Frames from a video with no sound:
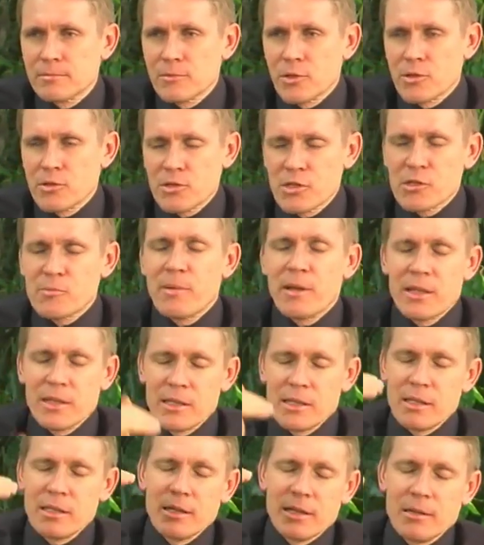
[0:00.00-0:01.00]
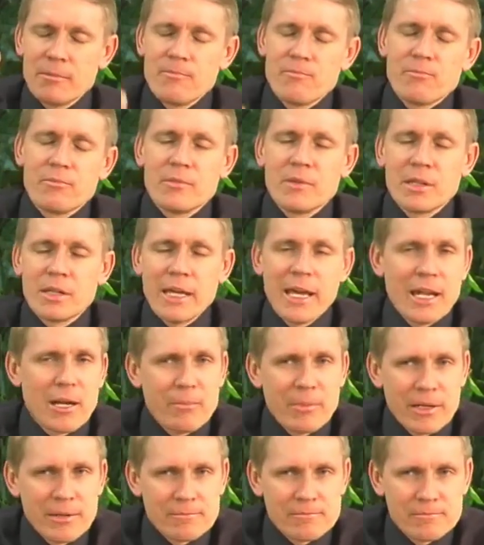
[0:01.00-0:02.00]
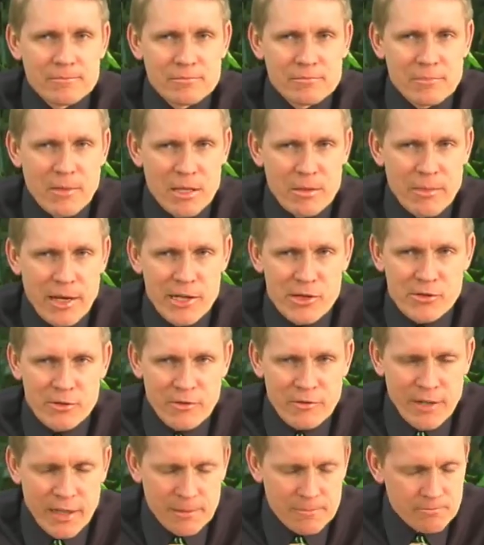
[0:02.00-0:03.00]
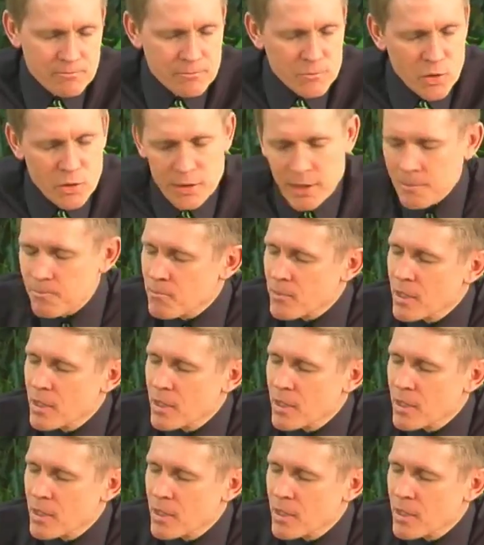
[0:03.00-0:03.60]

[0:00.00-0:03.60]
or suspend the canopy by the Meissner effect. Okay.